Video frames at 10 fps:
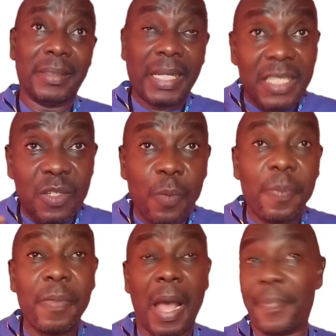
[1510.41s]
Let it
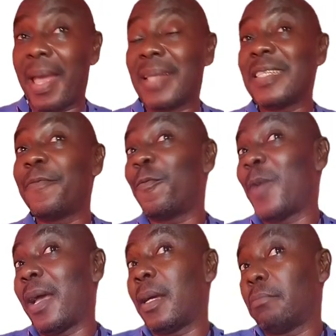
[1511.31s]
not appear as if
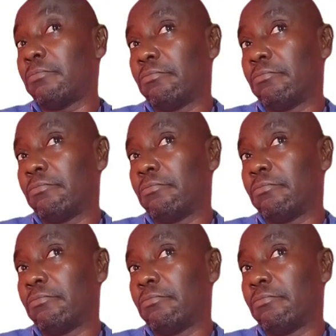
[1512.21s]
we are